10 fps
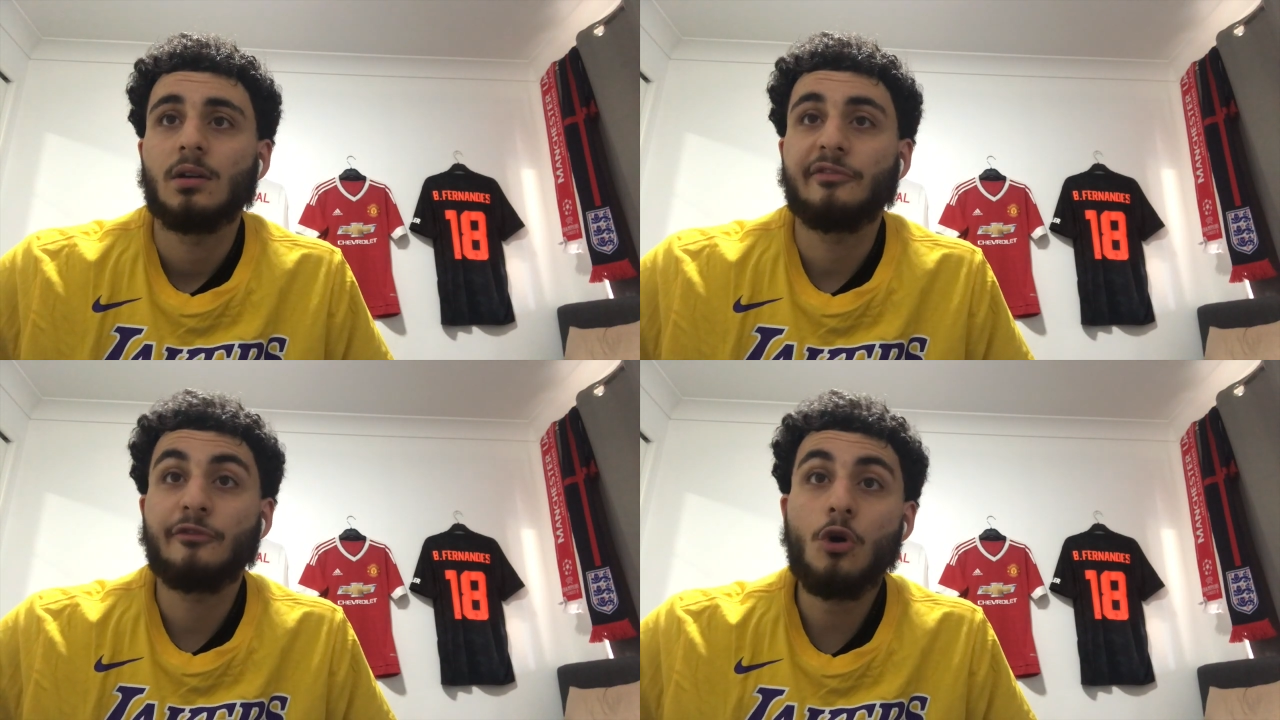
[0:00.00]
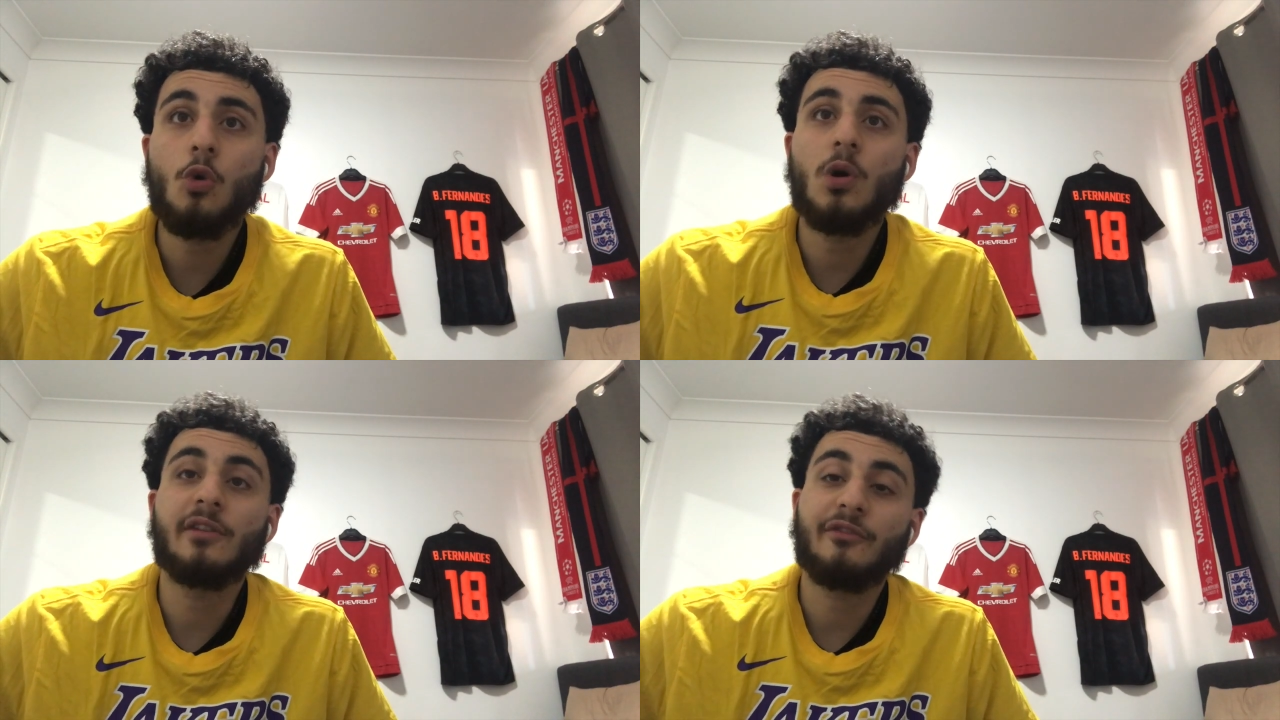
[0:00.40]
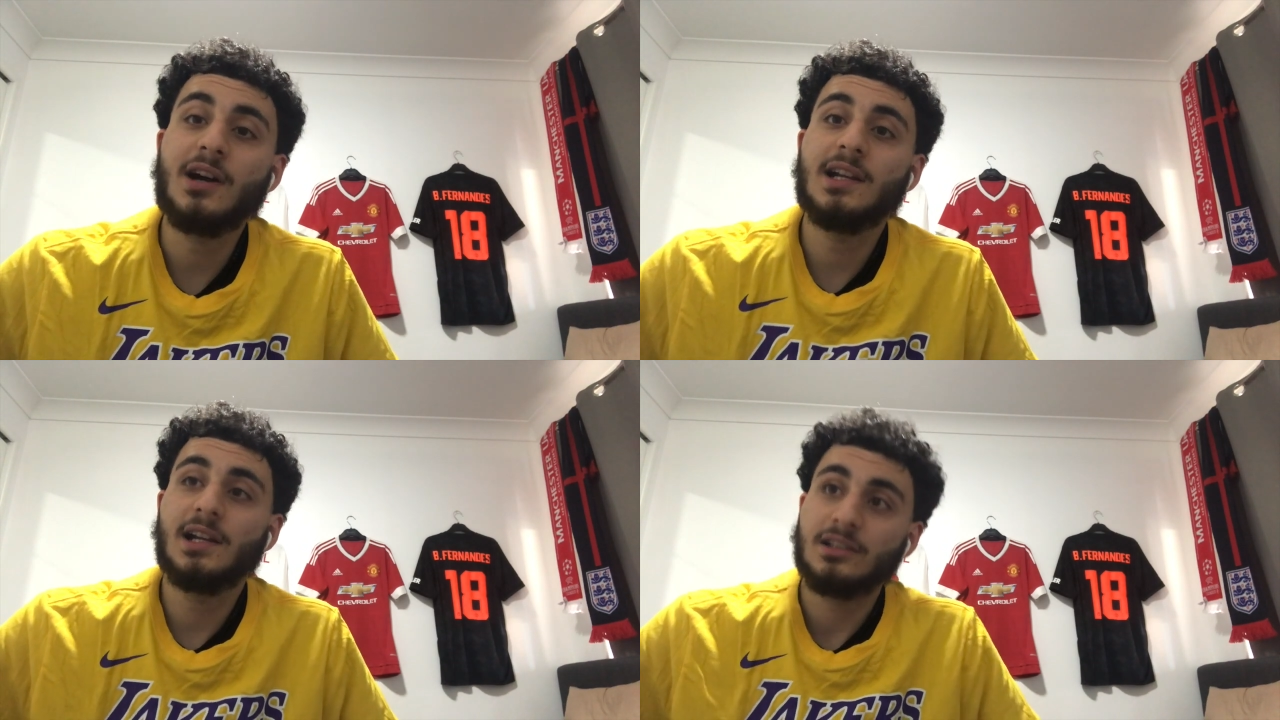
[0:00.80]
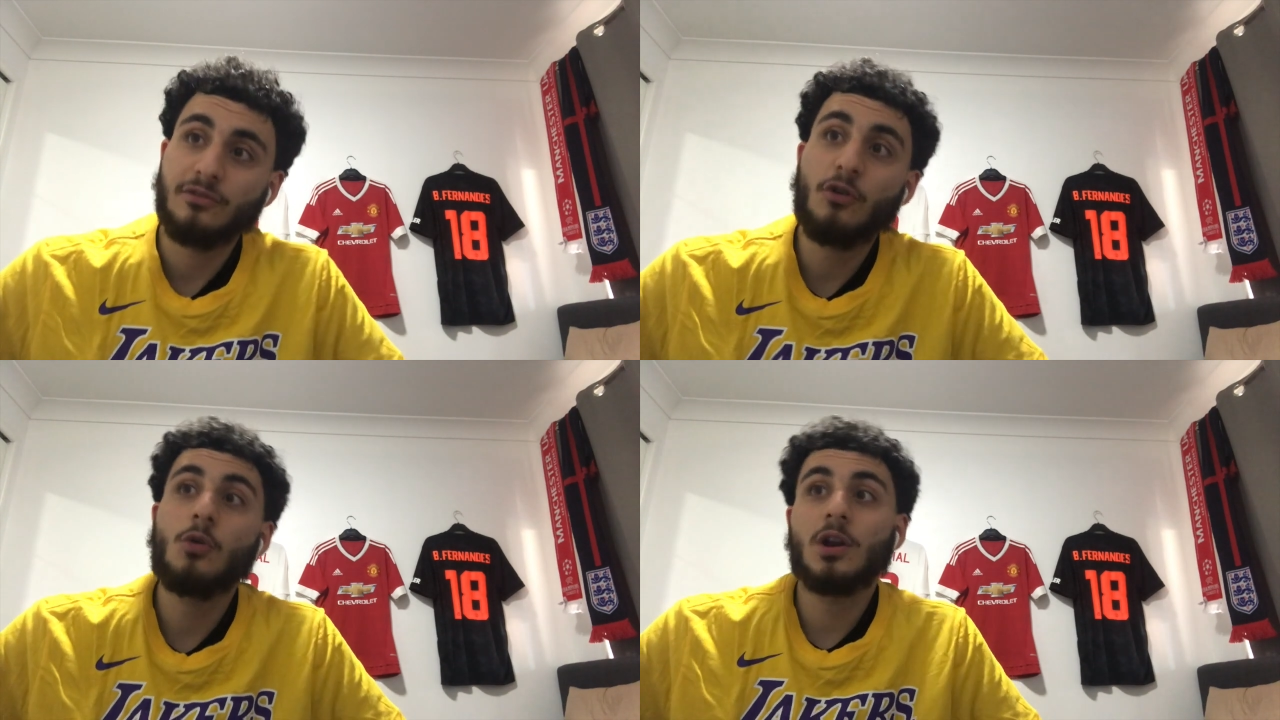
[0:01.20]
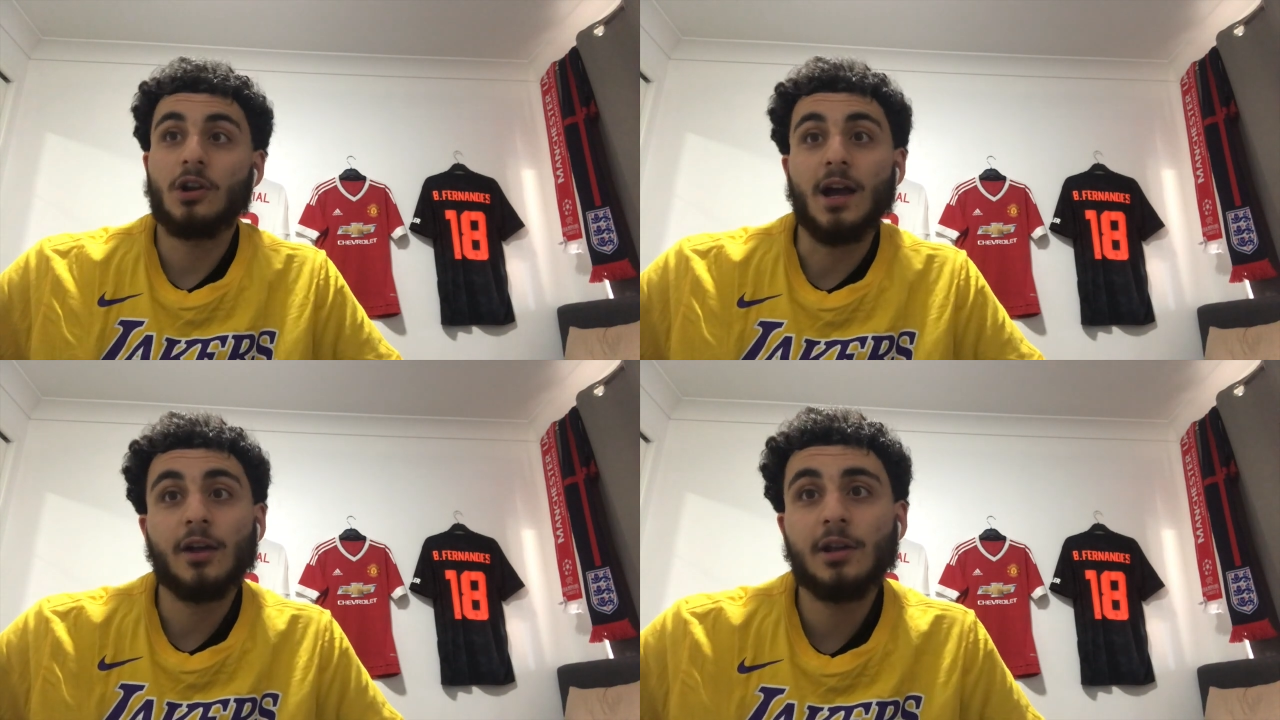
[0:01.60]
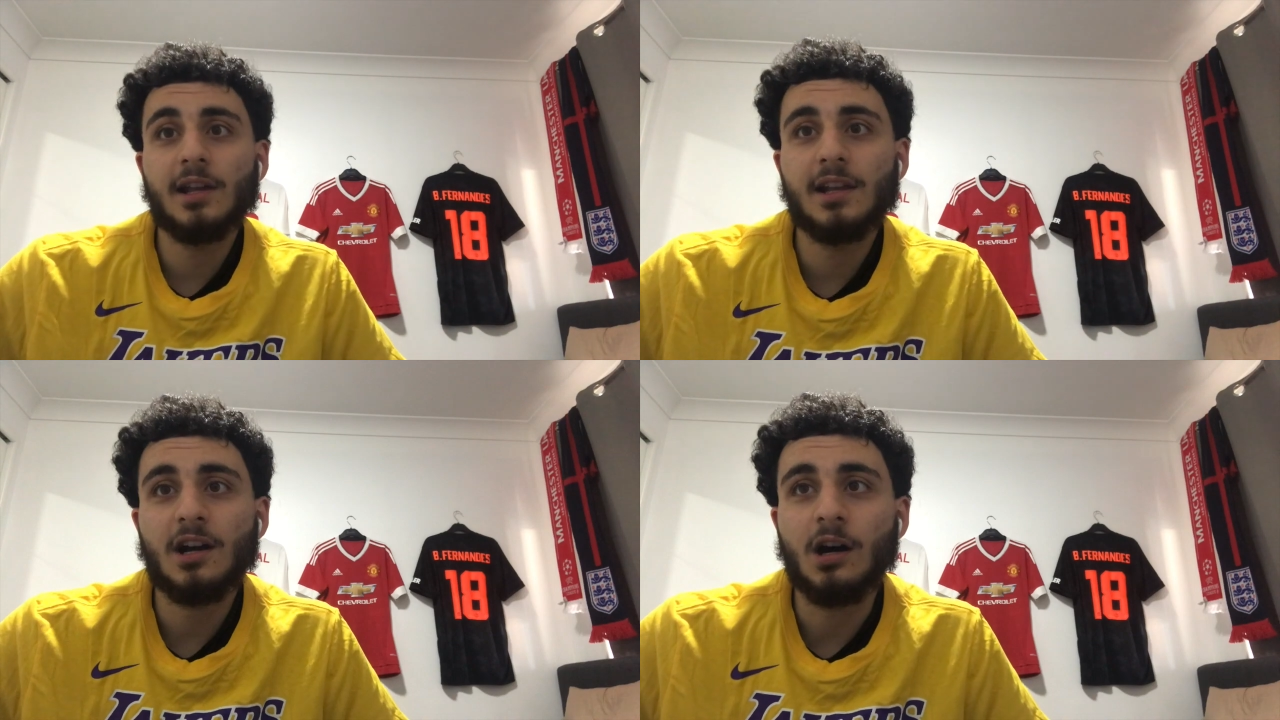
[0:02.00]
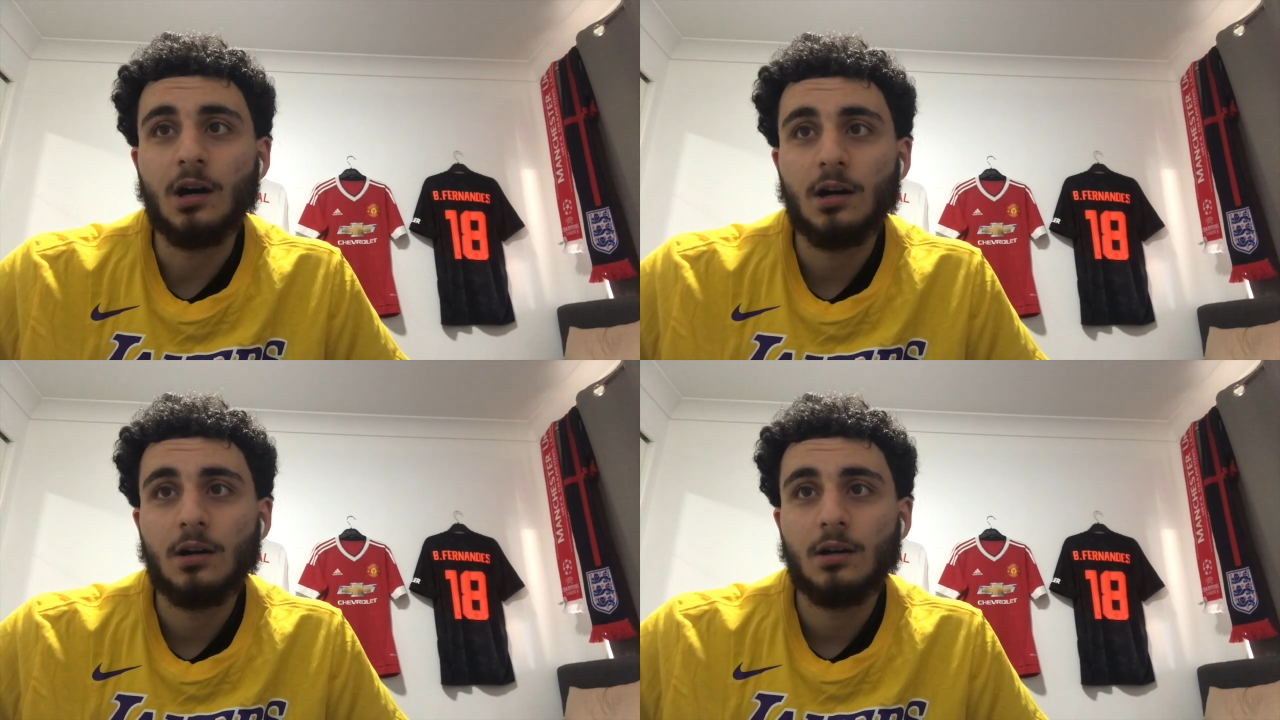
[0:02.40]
4-1. Finally, it's 4-1 on aggregate now.